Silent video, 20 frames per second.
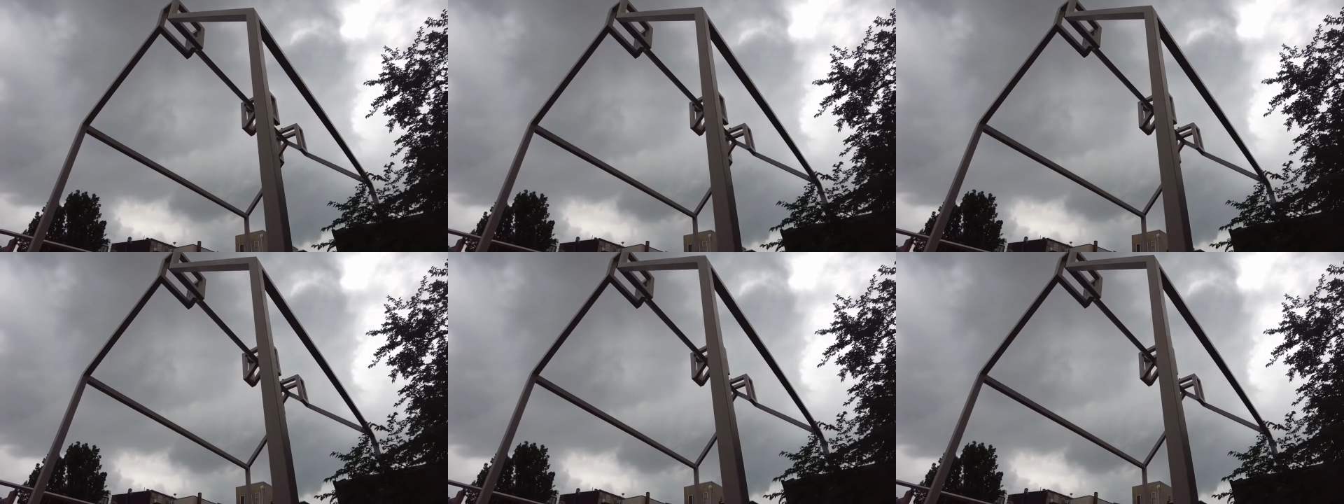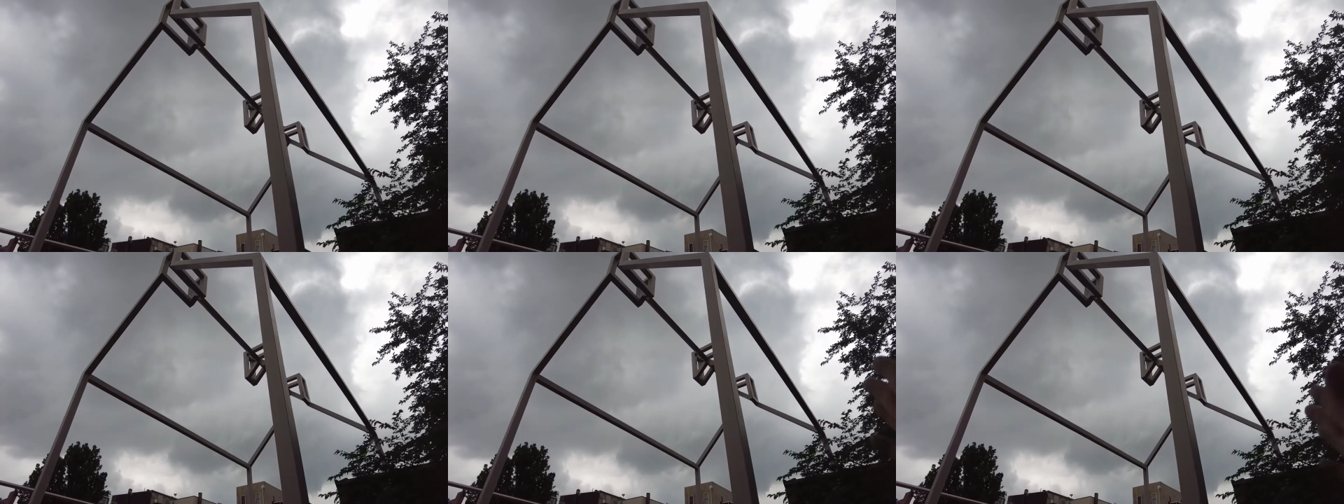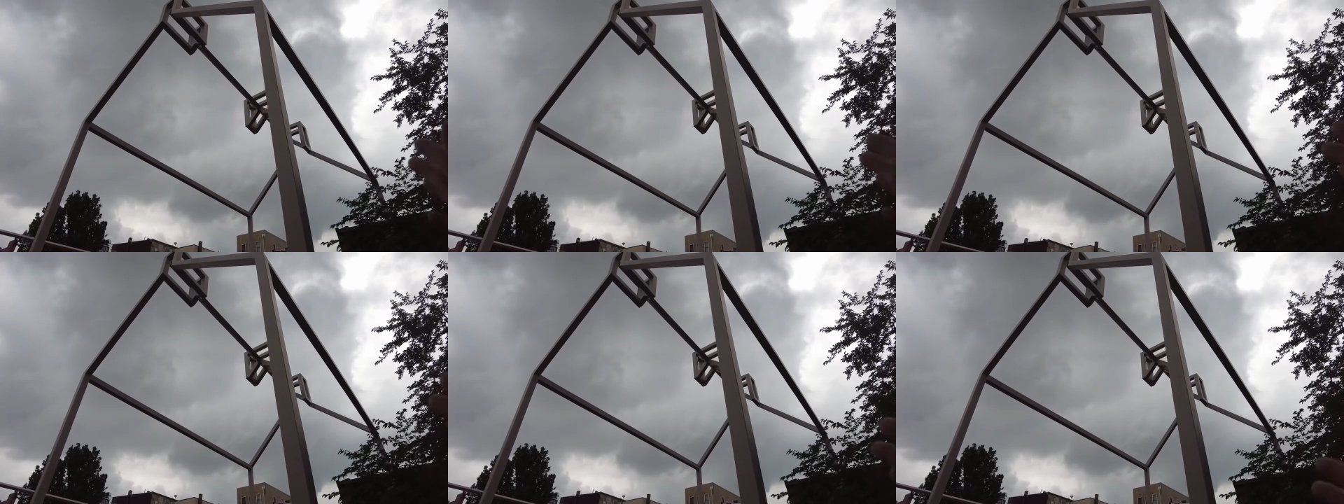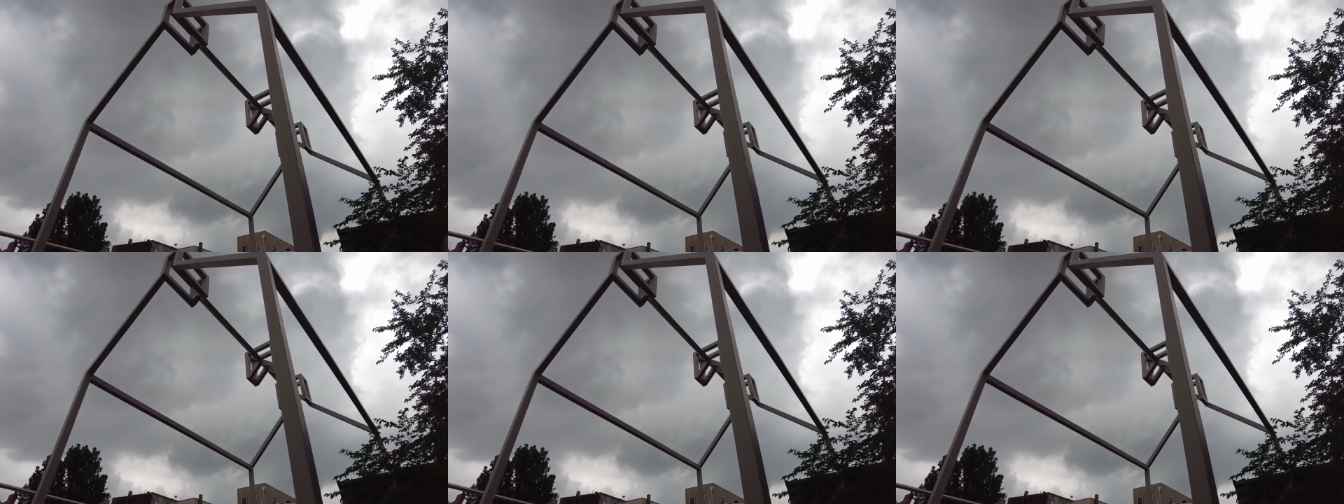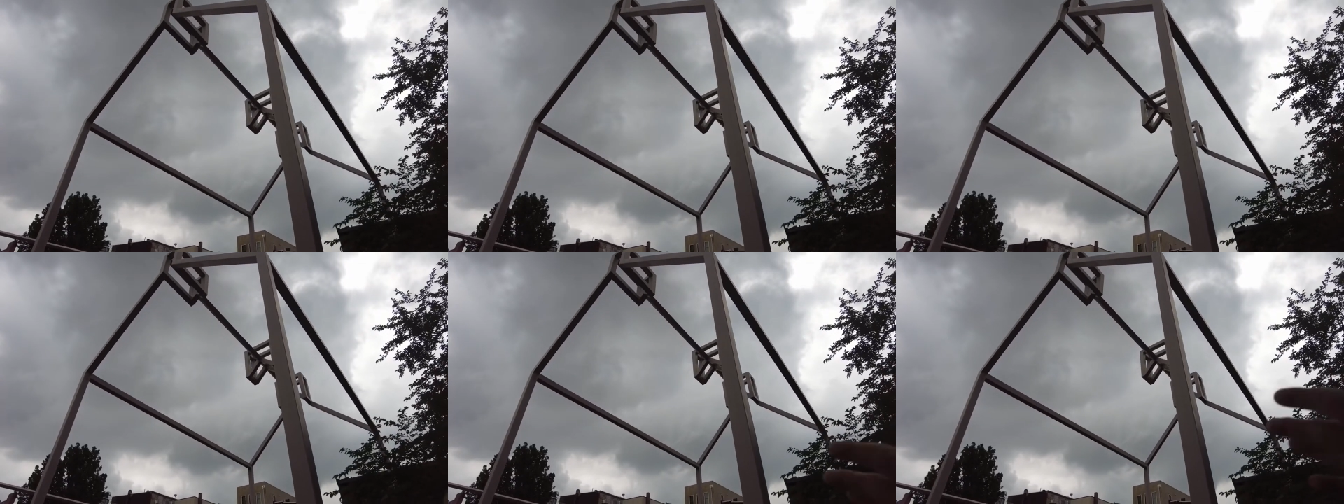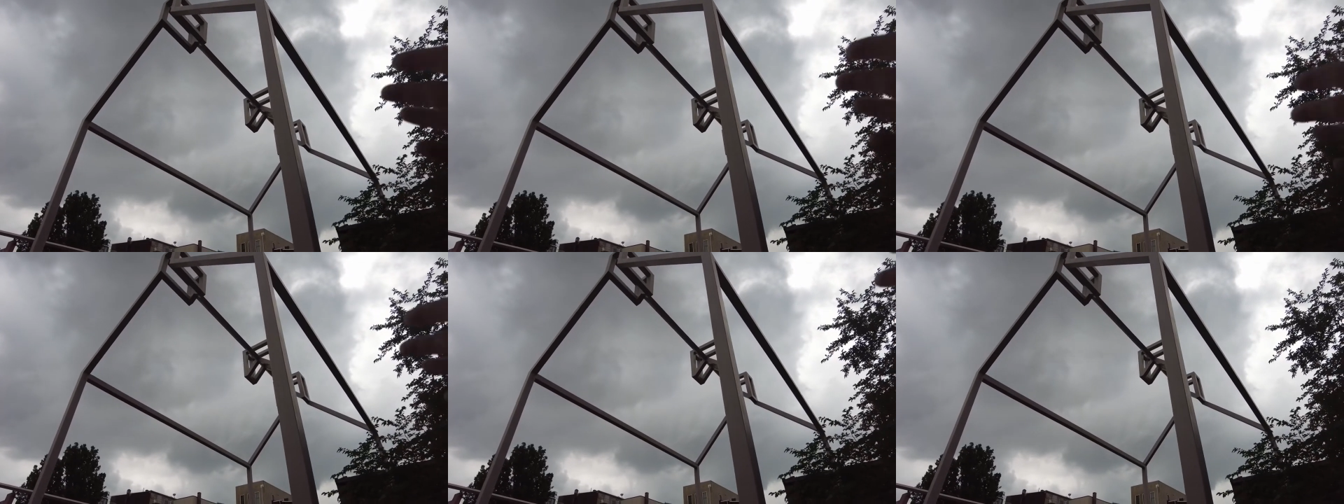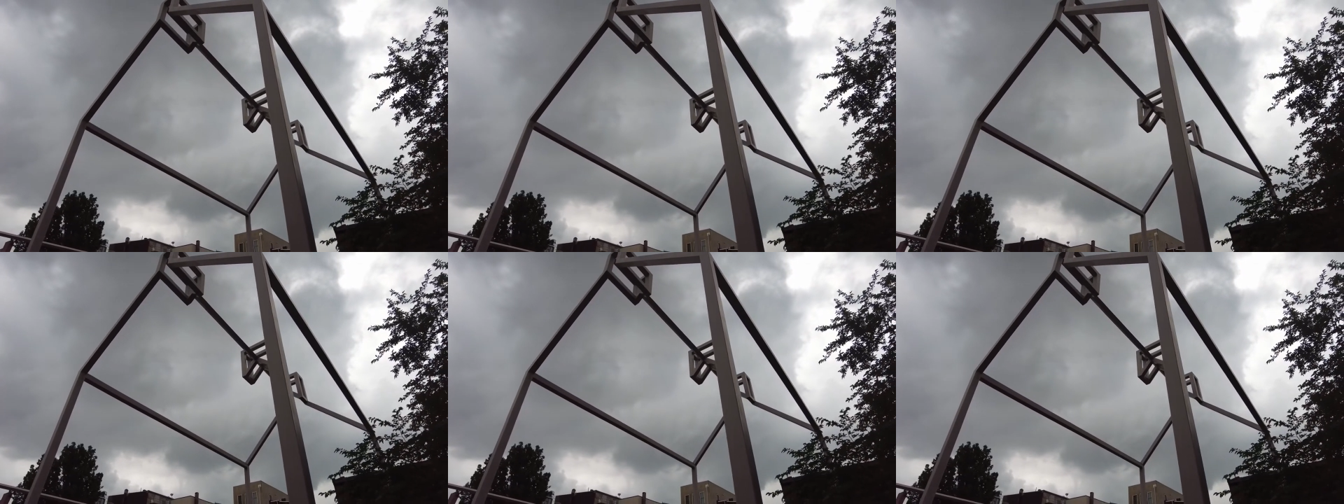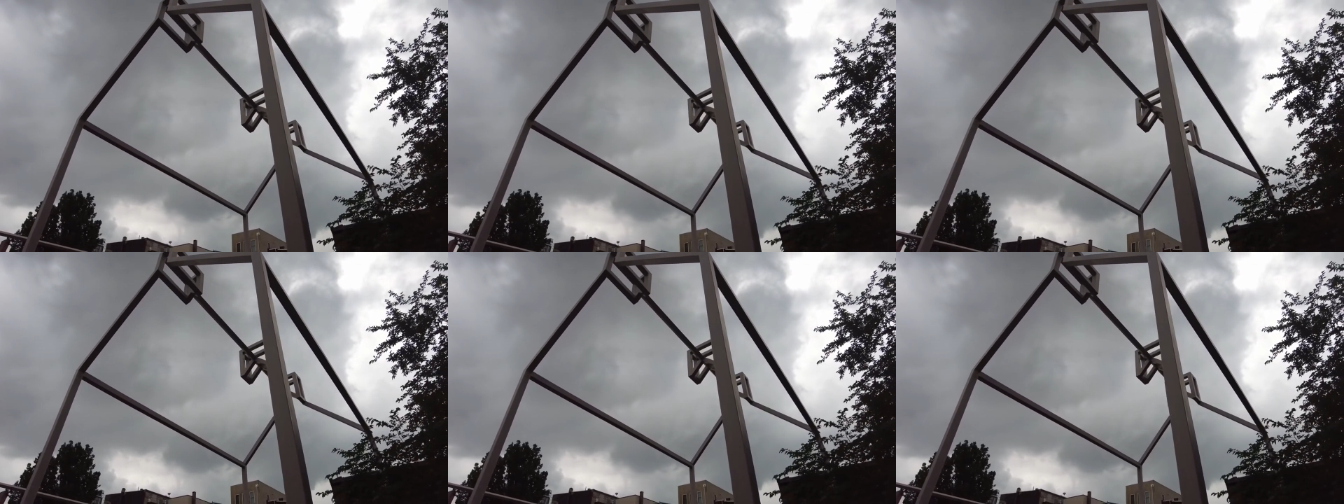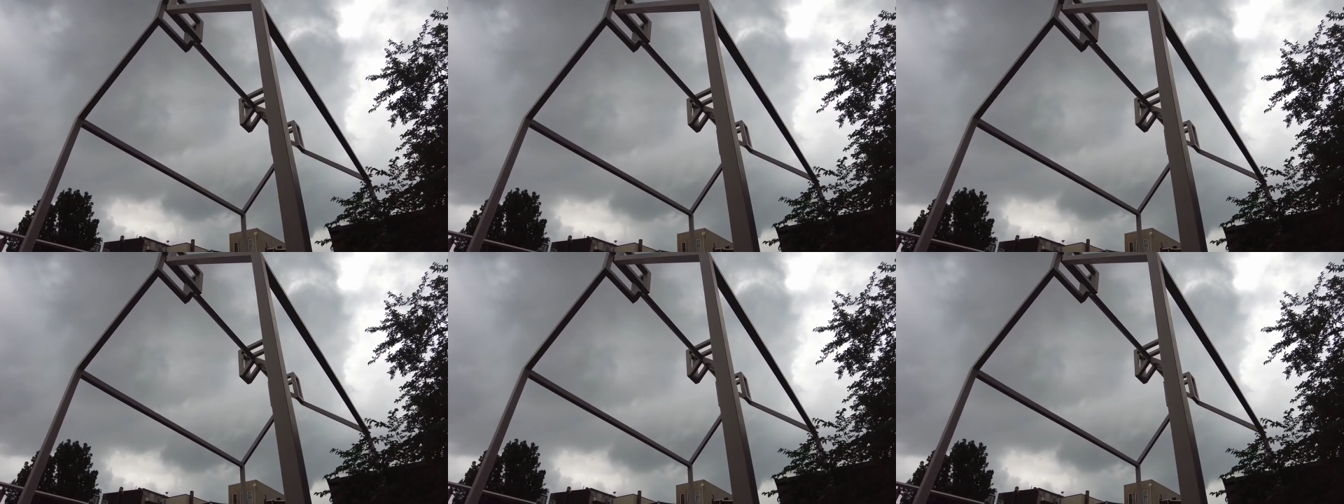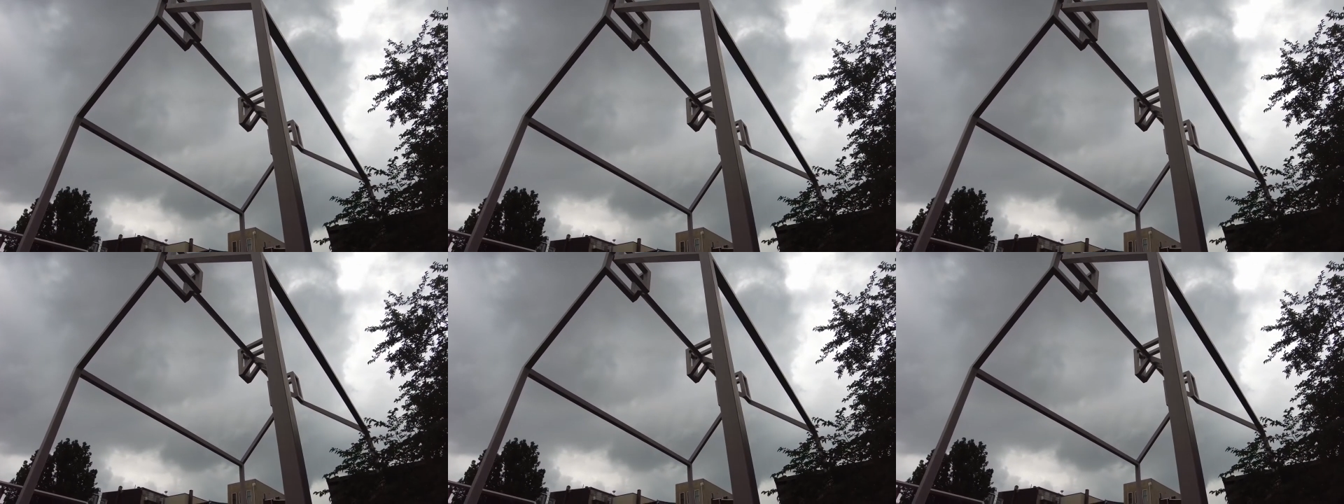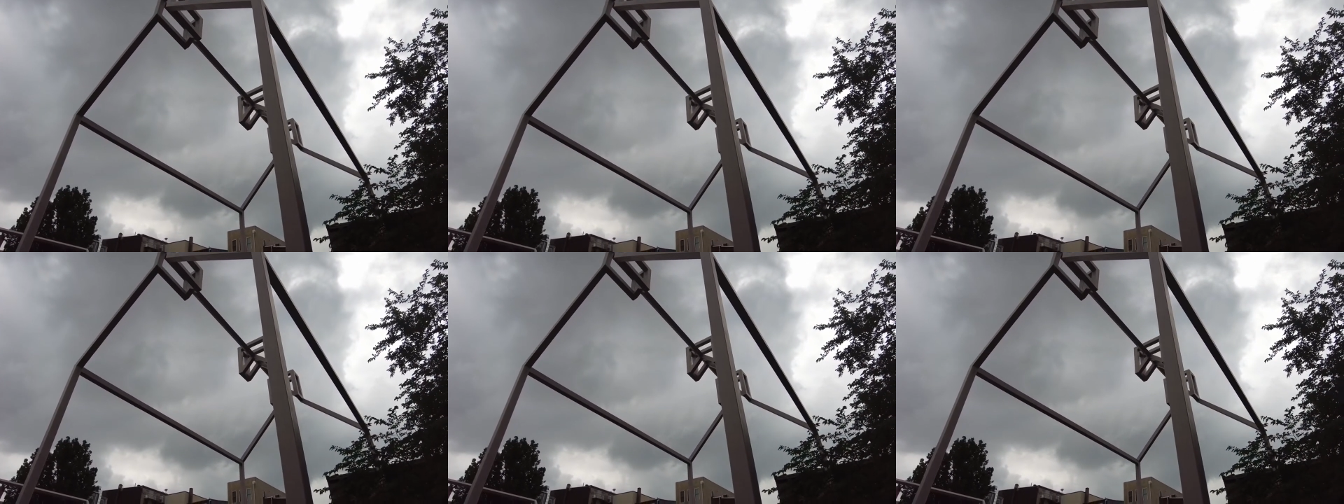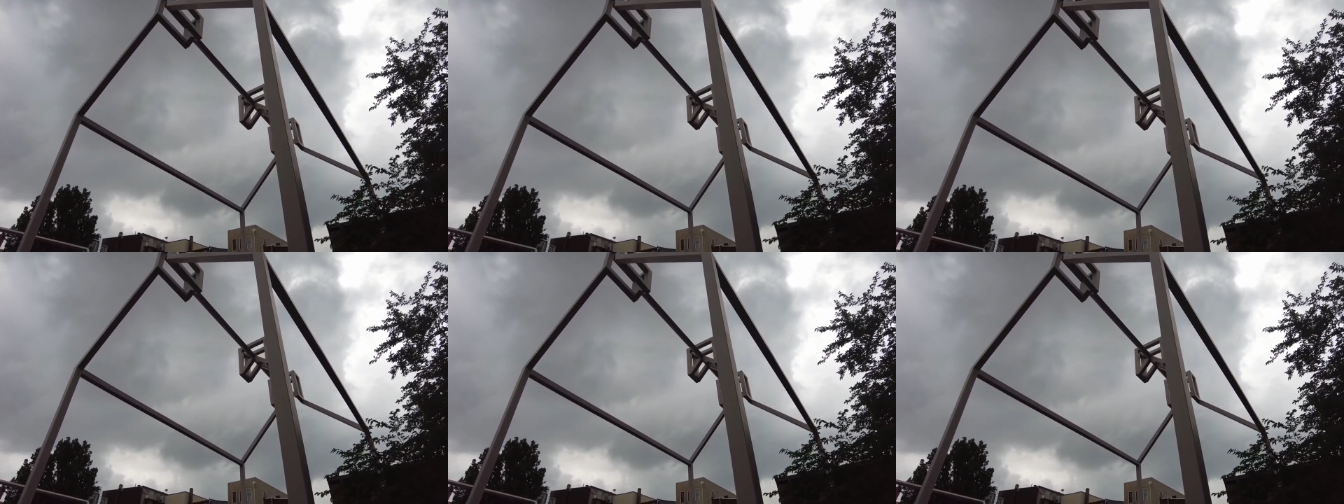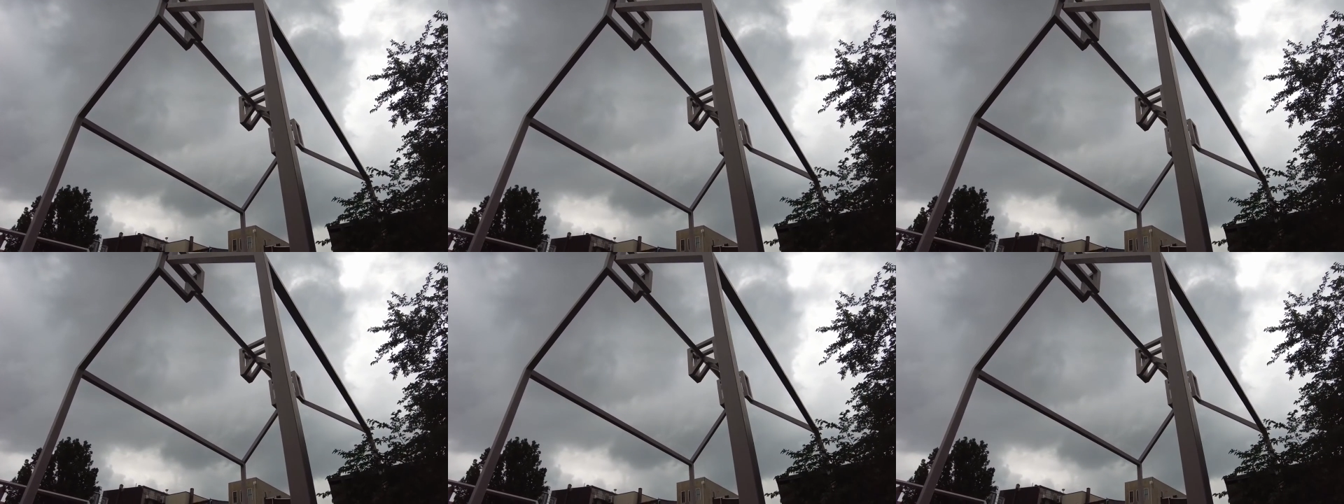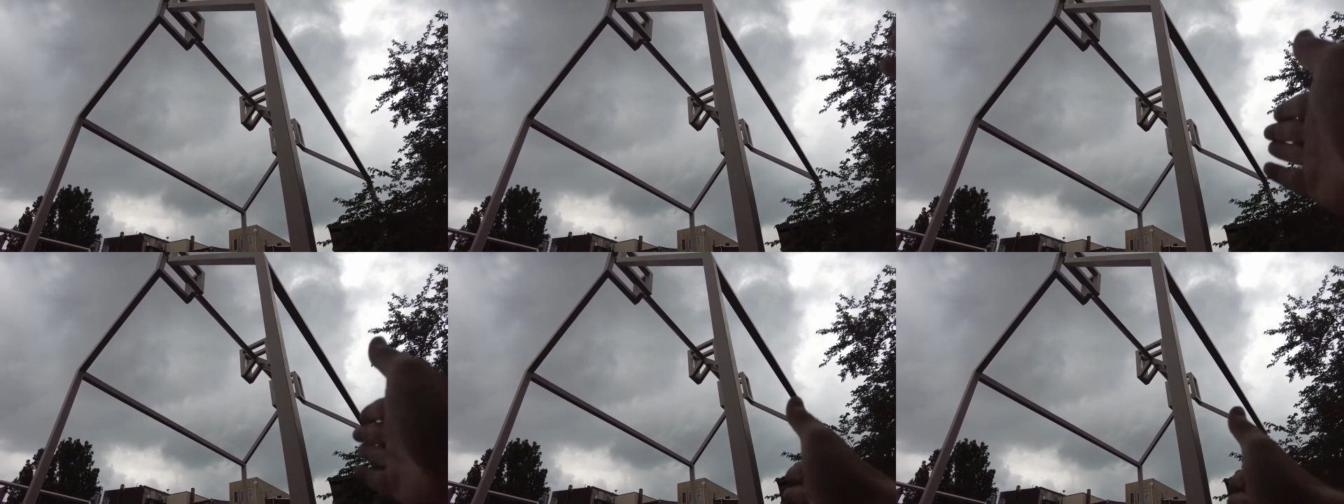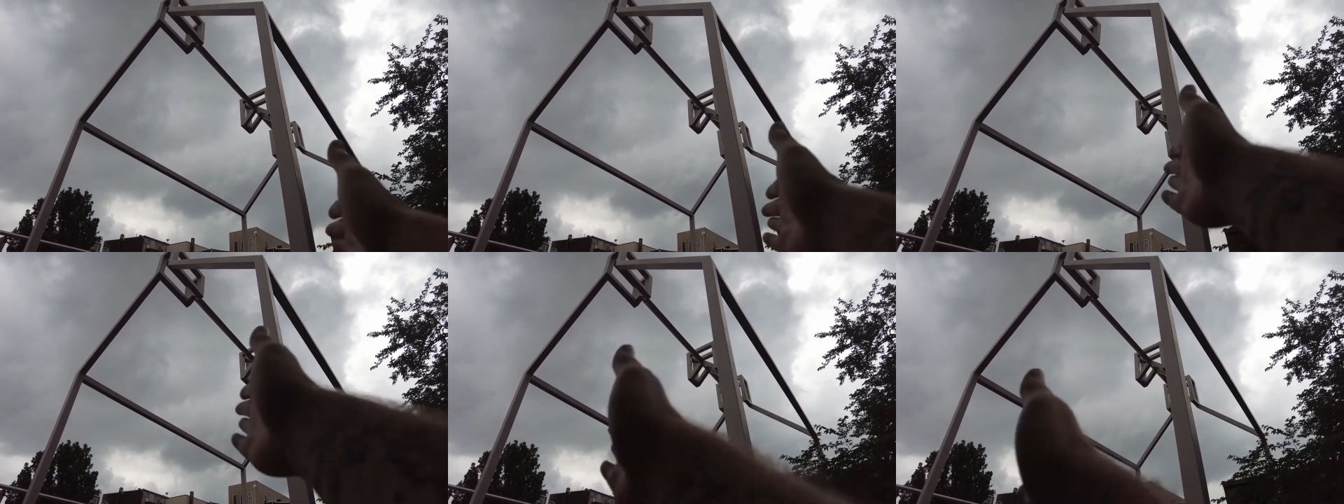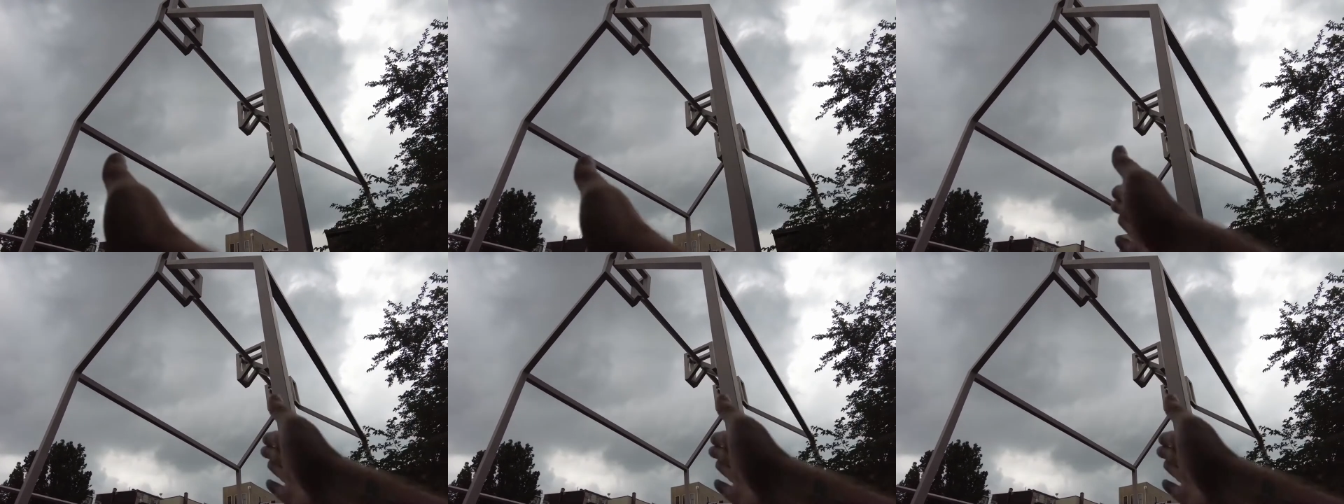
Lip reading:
[unreadable: no face in view]